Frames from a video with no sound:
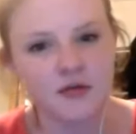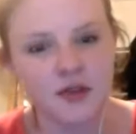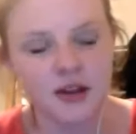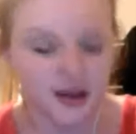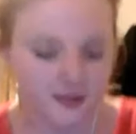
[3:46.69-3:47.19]

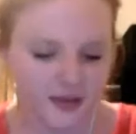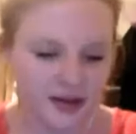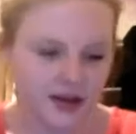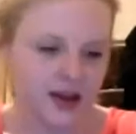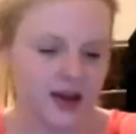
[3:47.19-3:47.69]
I think
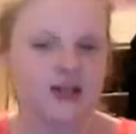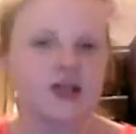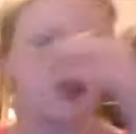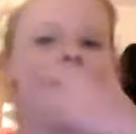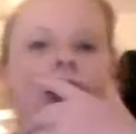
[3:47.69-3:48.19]
it's a
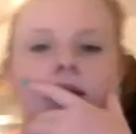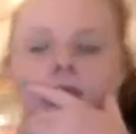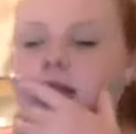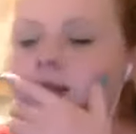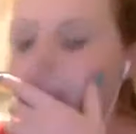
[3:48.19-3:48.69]
girl that asked
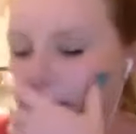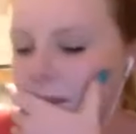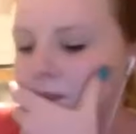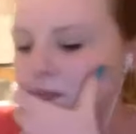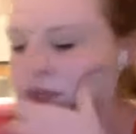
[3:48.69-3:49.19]
me
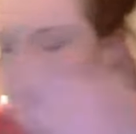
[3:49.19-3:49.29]
this,